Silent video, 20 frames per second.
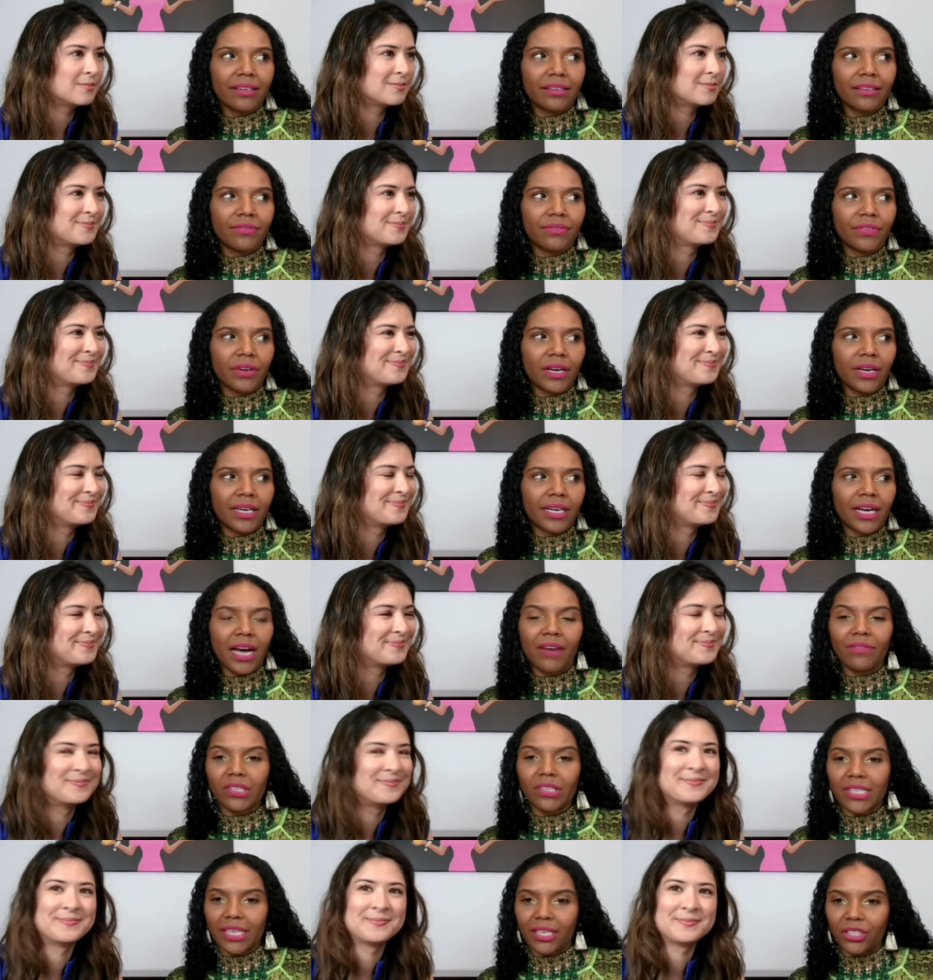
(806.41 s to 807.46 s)
Speaker 1: of uh,
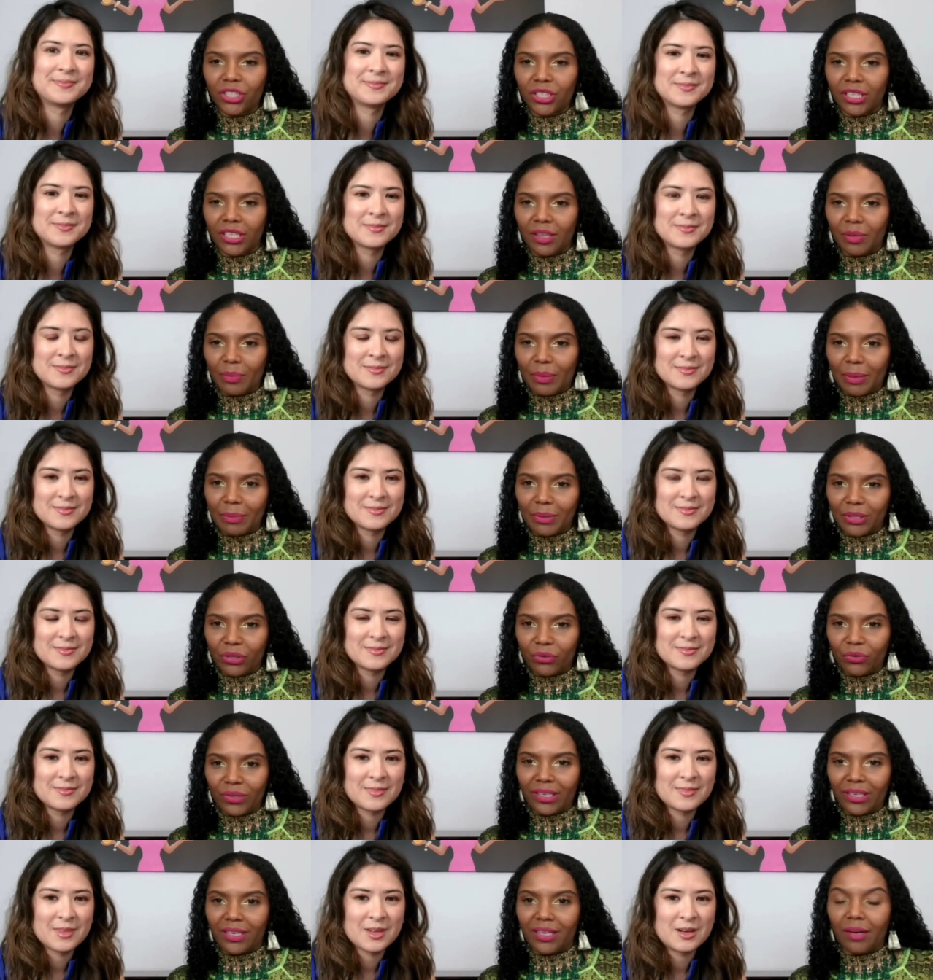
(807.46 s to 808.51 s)
conversation in the public
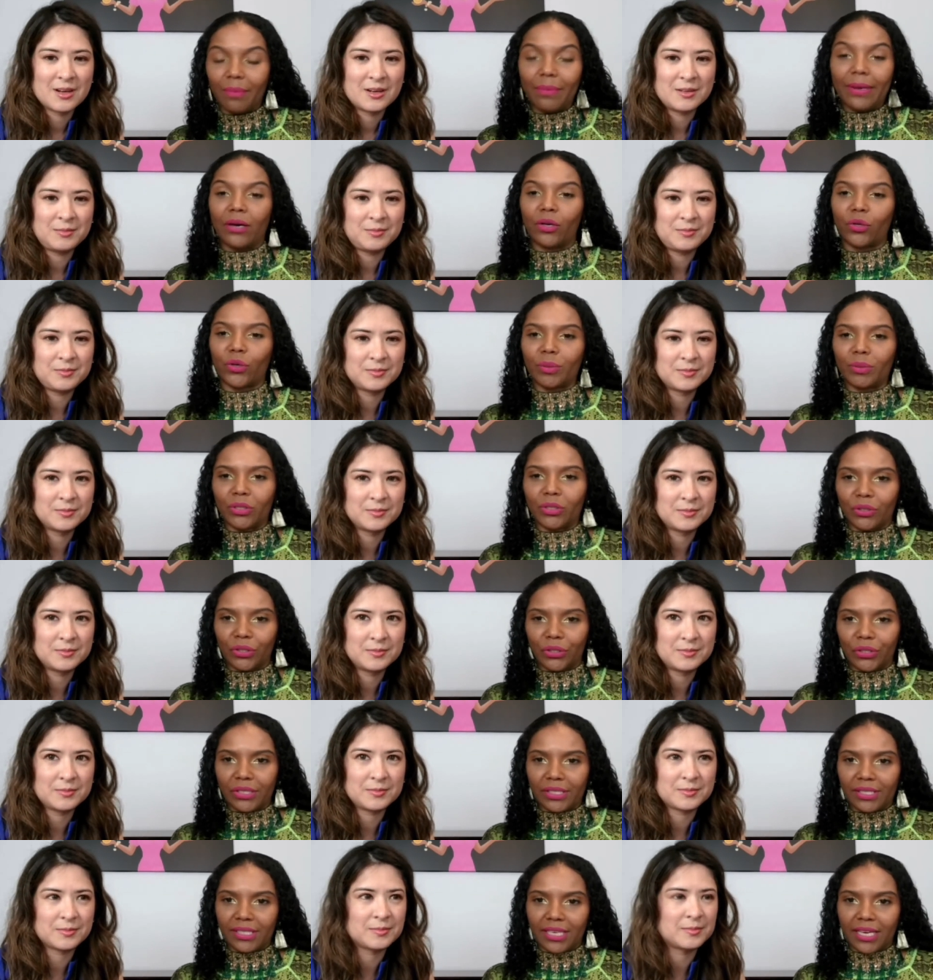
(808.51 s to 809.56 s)
arena about
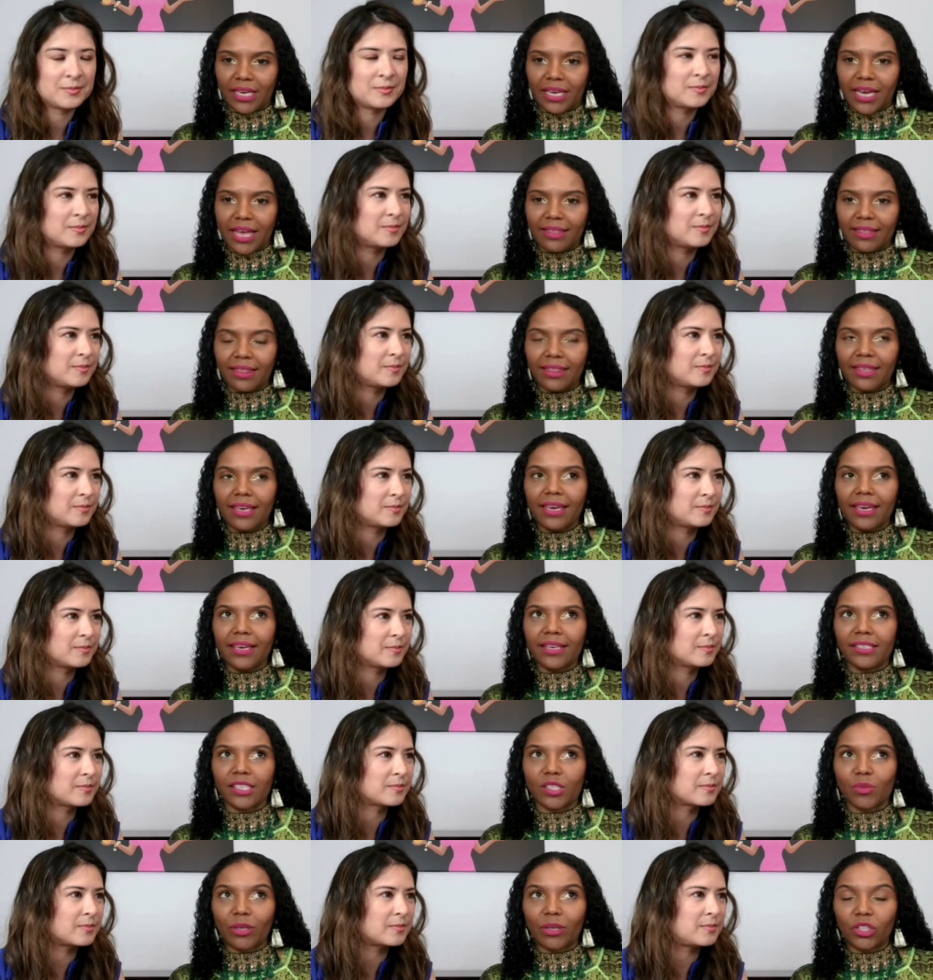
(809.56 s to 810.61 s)
cryptocurrency. And the thing is,
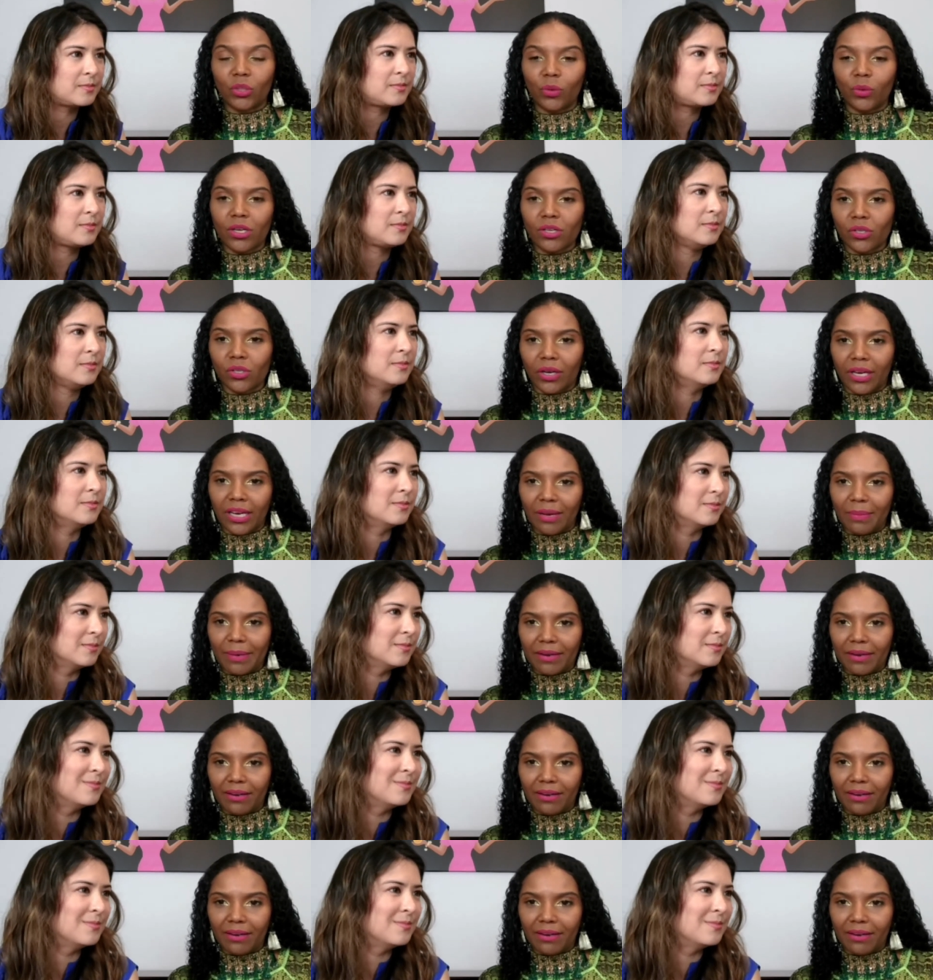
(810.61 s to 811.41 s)
especially when you're talking about